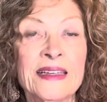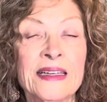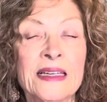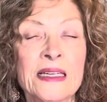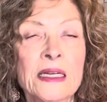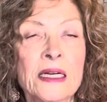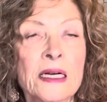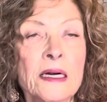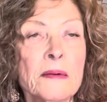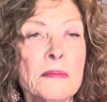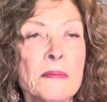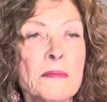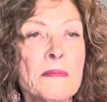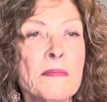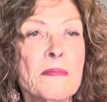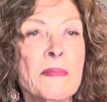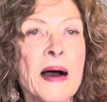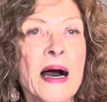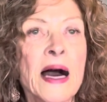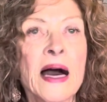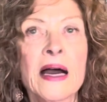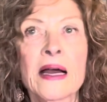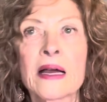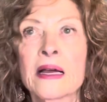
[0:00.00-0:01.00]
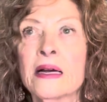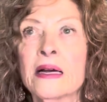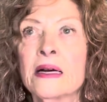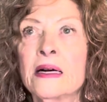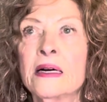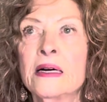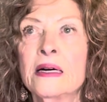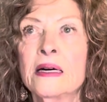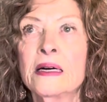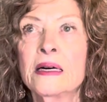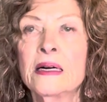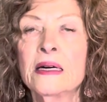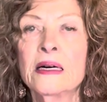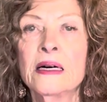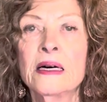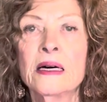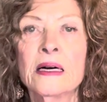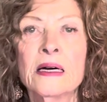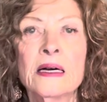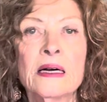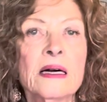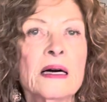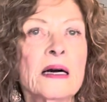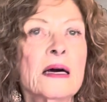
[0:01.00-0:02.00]
Come back
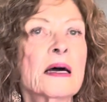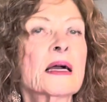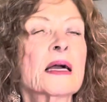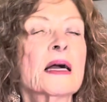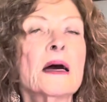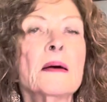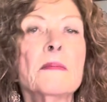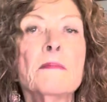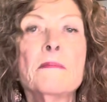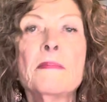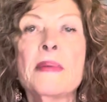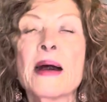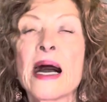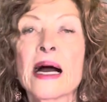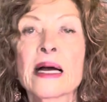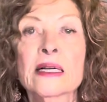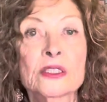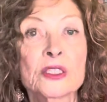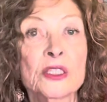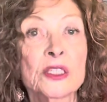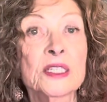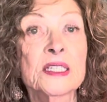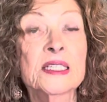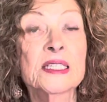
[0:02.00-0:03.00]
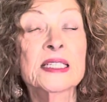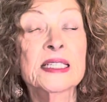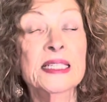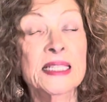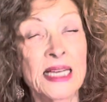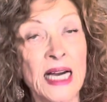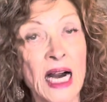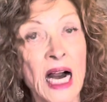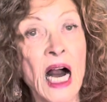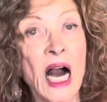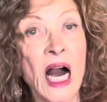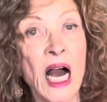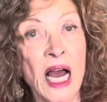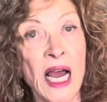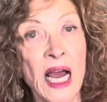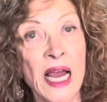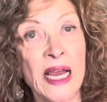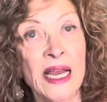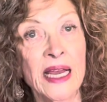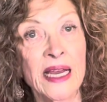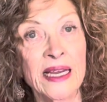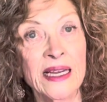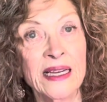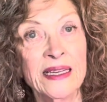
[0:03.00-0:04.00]
to
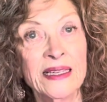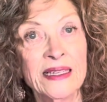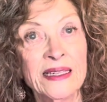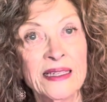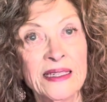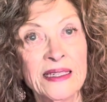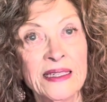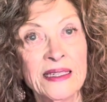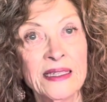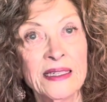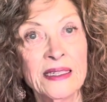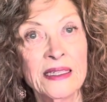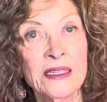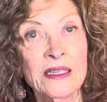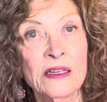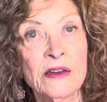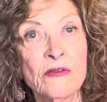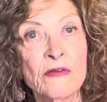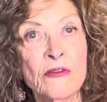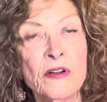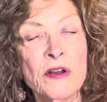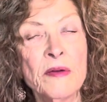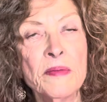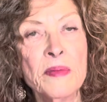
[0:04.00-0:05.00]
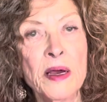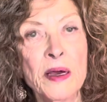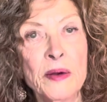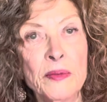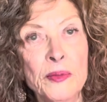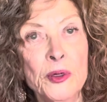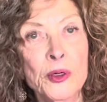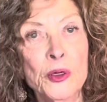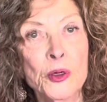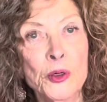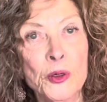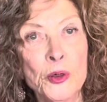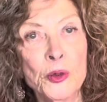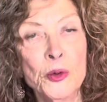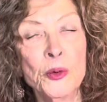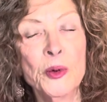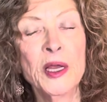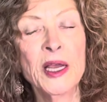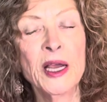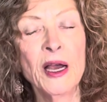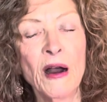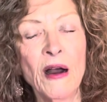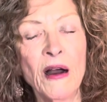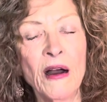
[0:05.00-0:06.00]
sky. Remember who
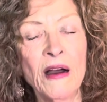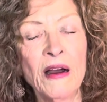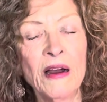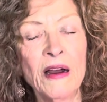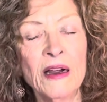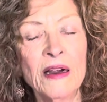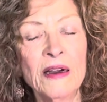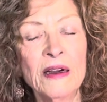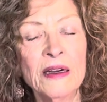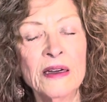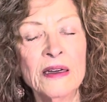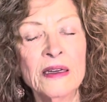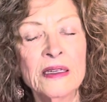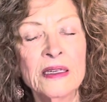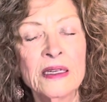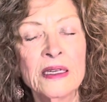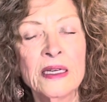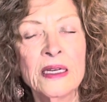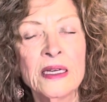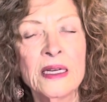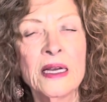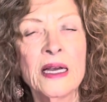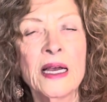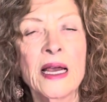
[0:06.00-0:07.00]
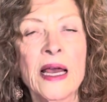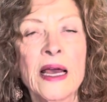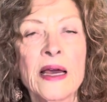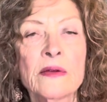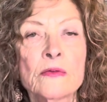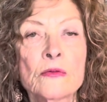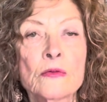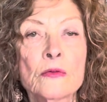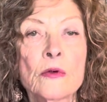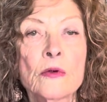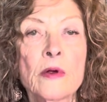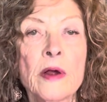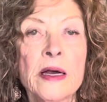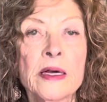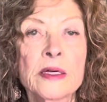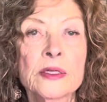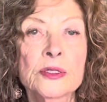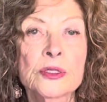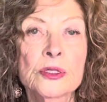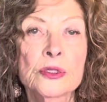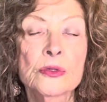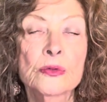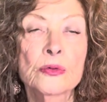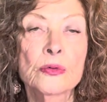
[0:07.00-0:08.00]
we are and
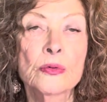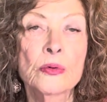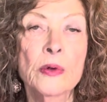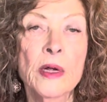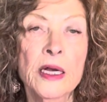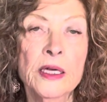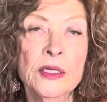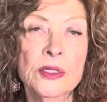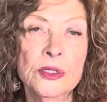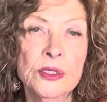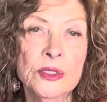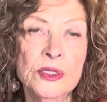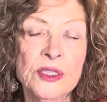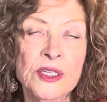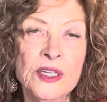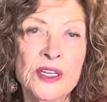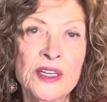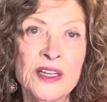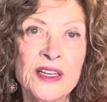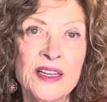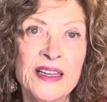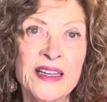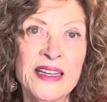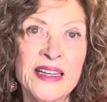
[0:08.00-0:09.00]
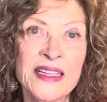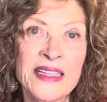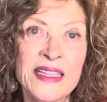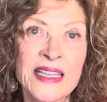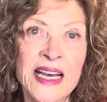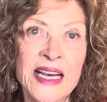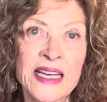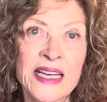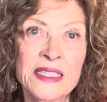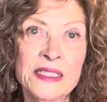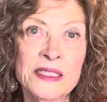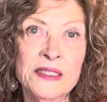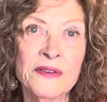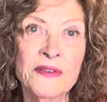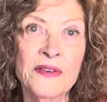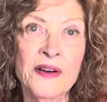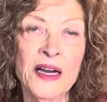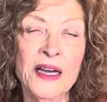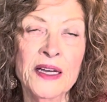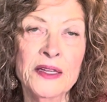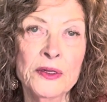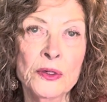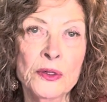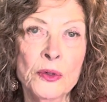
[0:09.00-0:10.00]
rest in that
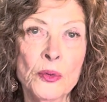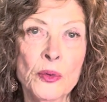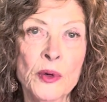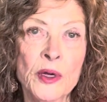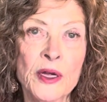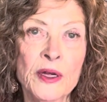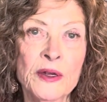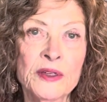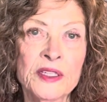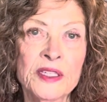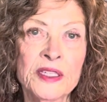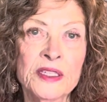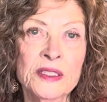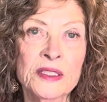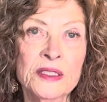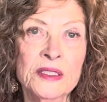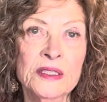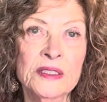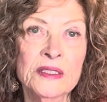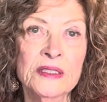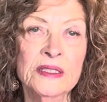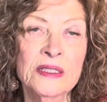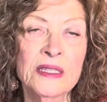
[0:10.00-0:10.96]
divine awareness.